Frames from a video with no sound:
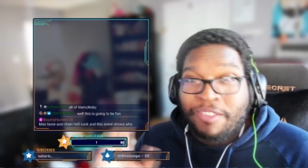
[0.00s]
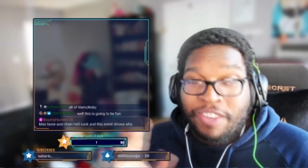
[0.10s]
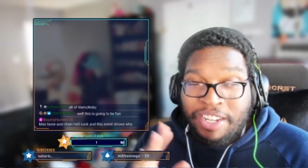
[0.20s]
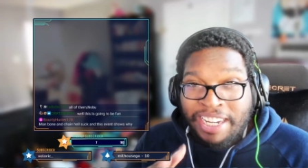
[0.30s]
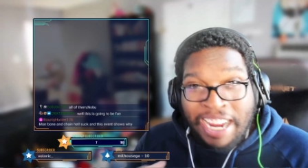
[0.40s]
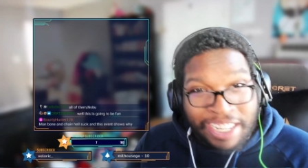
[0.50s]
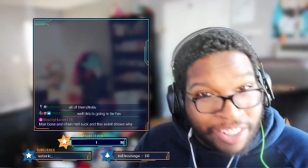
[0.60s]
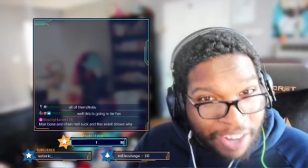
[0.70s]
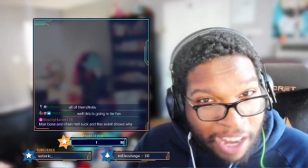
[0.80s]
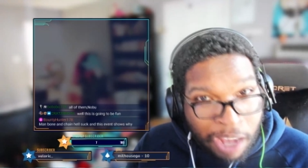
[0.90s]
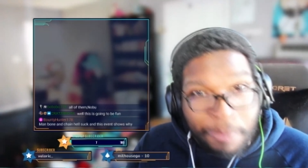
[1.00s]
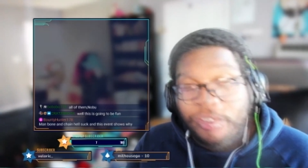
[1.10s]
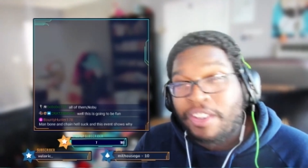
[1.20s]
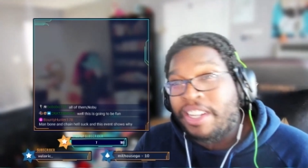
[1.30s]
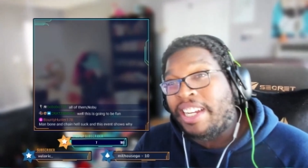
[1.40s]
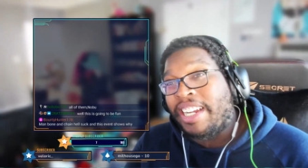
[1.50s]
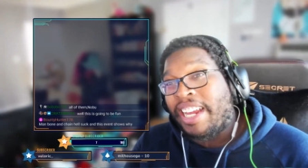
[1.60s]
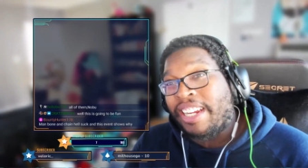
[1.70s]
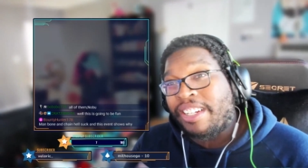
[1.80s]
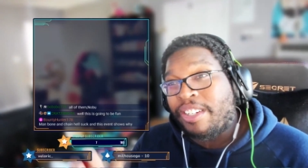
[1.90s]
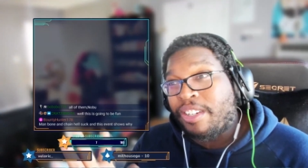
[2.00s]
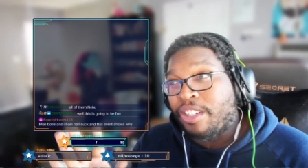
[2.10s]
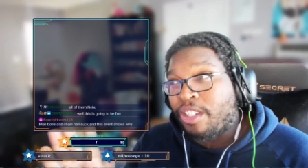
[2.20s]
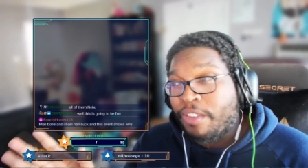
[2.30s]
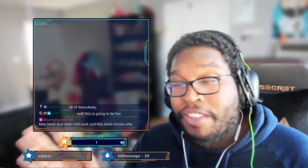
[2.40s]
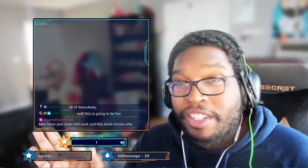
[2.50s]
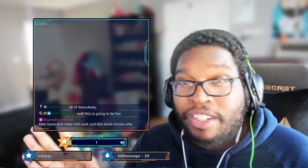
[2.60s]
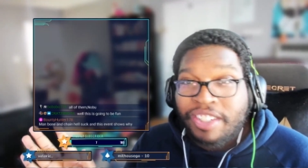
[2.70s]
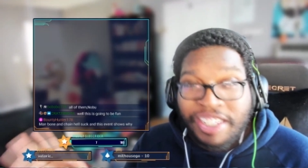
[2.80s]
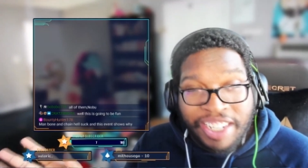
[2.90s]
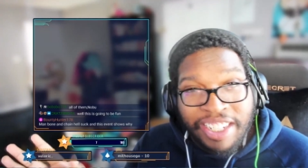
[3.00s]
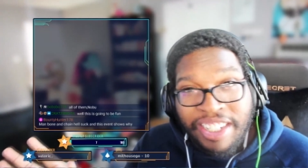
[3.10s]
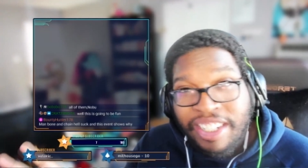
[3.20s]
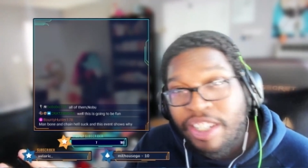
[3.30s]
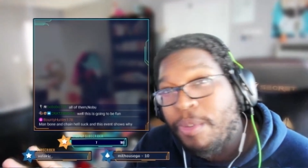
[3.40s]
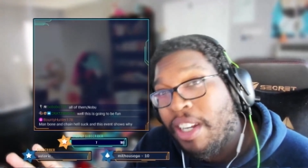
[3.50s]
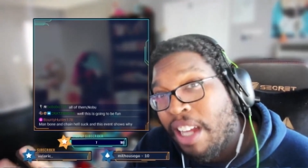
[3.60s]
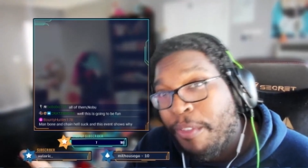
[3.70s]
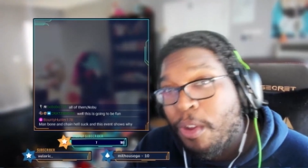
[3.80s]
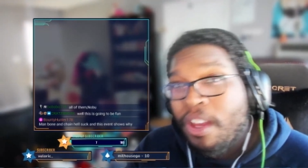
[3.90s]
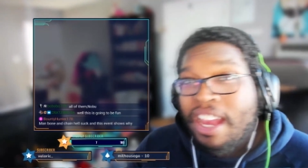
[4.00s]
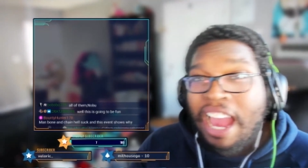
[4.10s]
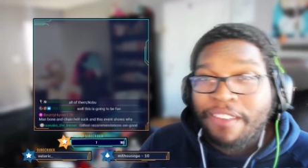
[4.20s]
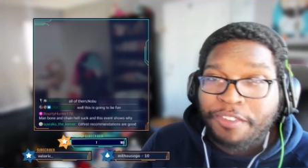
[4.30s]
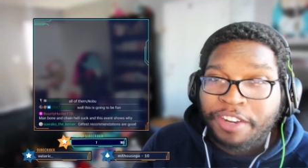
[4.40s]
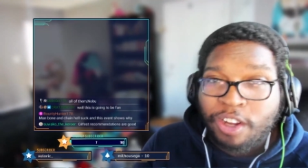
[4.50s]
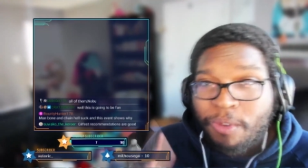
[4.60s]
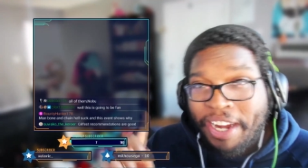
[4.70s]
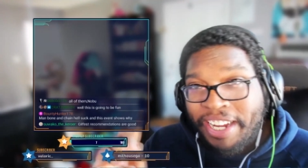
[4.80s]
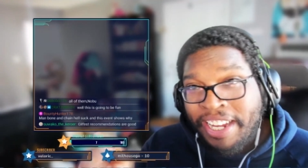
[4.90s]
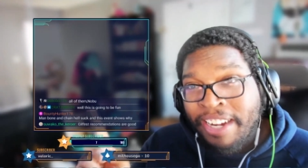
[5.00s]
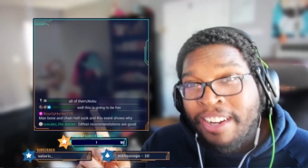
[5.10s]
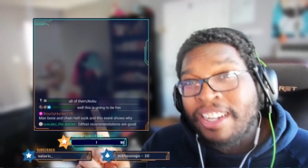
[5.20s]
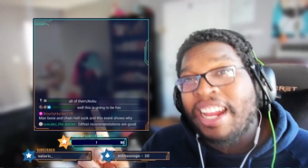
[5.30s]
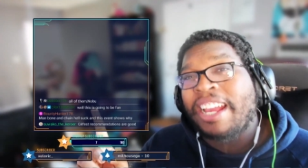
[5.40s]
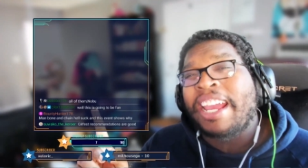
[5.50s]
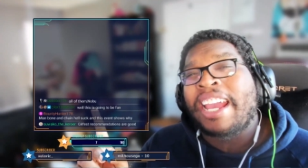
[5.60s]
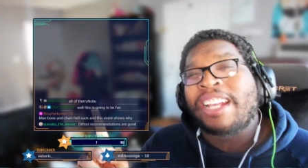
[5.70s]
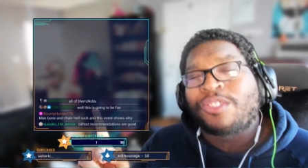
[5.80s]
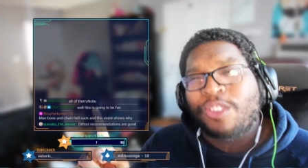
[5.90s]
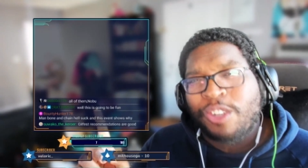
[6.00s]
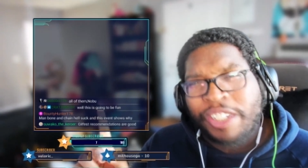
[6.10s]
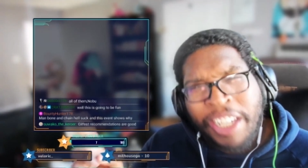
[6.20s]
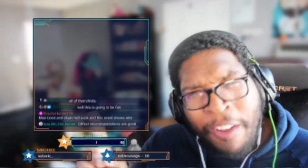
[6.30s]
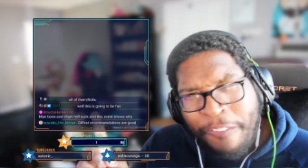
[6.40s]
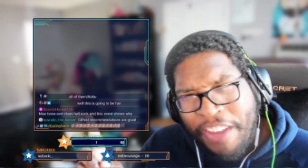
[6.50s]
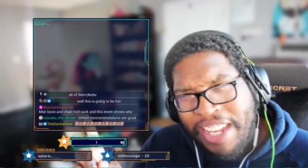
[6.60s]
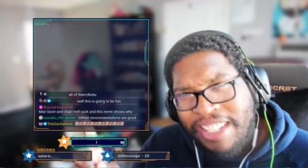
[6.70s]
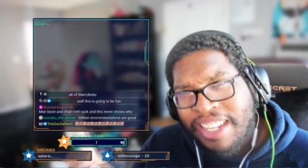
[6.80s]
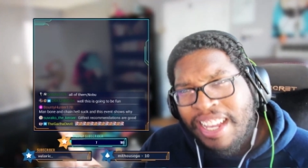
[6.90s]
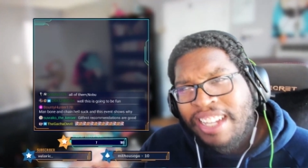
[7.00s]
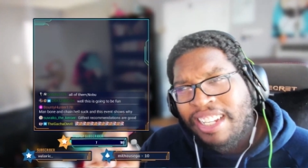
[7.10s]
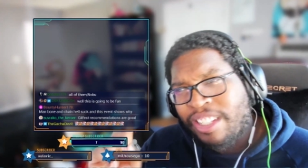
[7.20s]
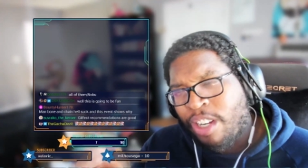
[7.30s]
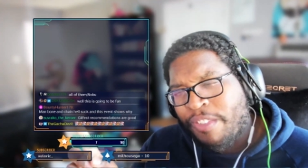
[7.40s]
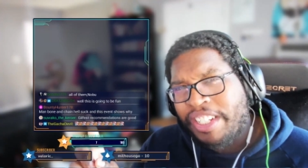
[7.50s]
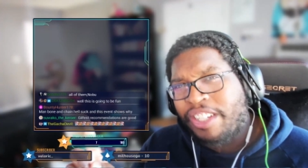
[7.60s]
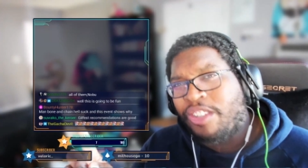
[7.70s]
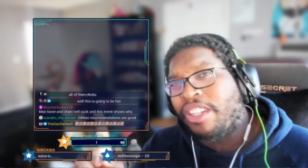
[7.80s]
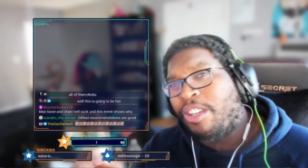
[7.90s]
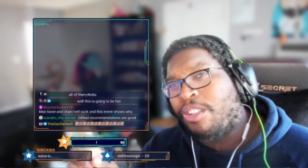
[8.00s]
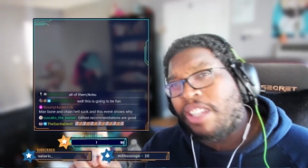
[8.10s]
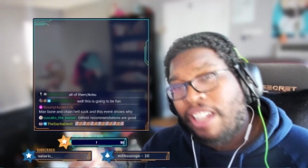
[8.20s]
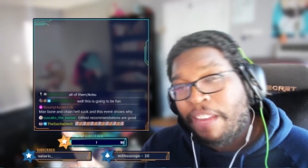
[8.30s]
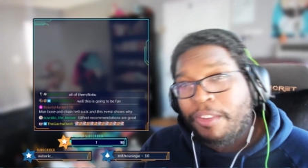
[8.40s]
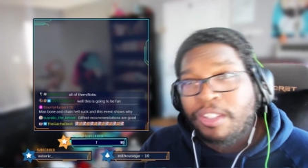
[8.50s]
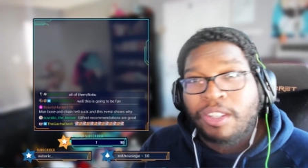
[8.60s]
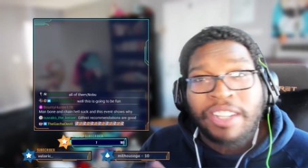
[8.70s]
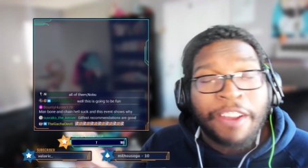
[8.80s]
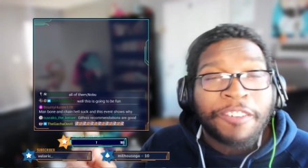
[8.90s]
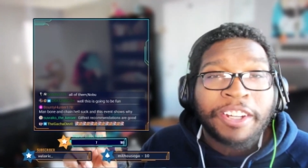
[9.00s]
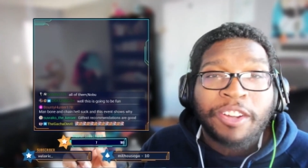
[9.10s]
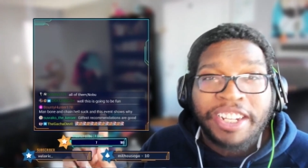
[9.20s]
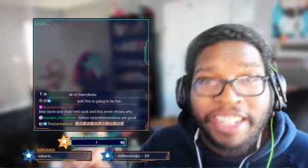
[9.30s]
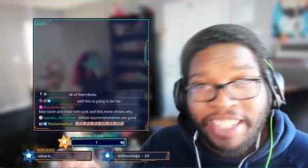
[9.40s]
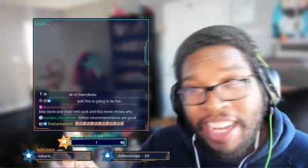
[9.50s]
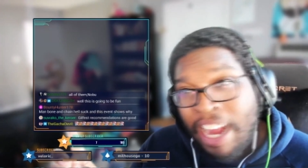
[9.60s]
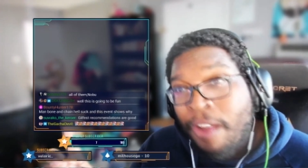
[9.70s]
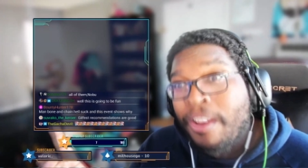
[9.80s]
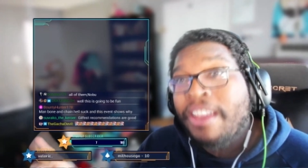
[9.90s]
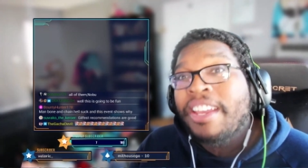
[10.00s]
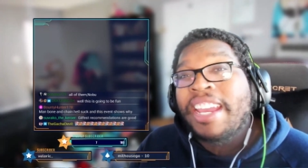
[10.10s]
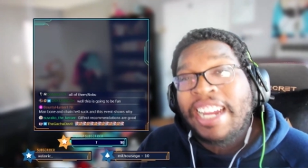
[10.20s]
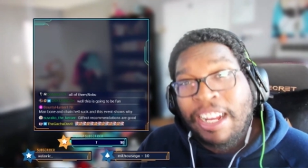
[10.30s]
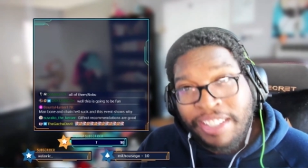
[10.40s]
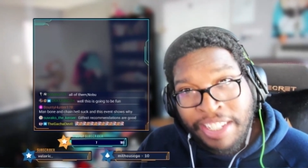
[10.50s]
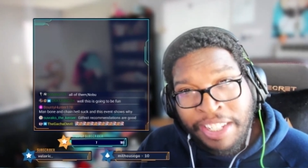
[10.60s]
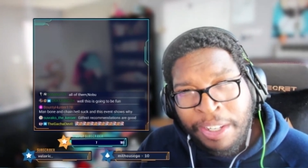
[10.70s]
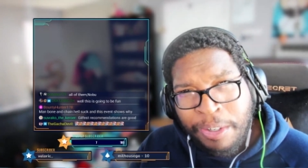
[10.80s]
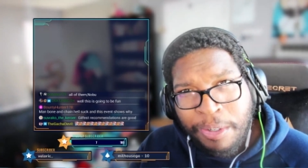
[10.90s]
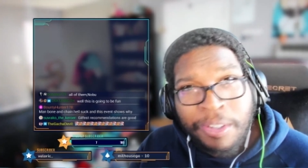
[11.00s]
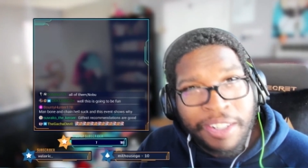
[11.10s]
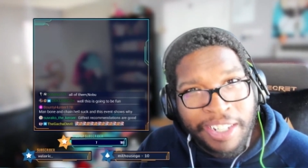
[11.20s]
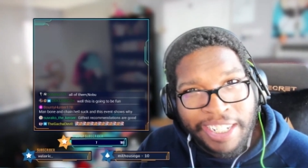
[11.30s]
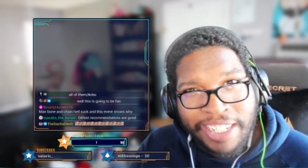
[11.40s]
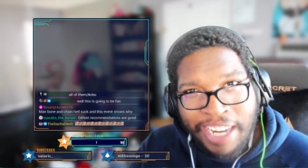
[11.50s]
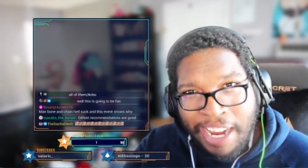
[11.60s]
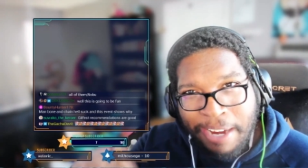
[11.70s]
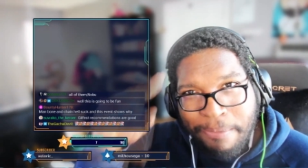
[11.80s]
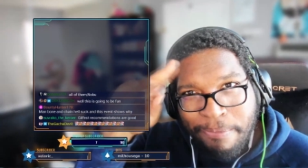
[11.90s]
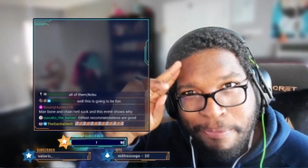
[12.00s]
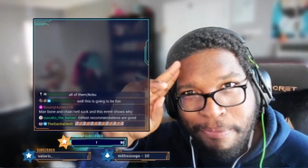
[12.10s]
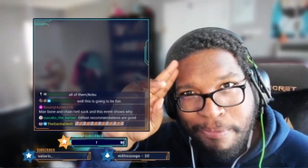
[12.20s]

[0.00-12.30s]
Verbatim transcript: if you need extra help, if you need any extra service or suggestions that you want to level, I have a video right here that I asked for Gilfest, the service that you can use to level. So definitely go ahead and check that out, and I'll see you next time.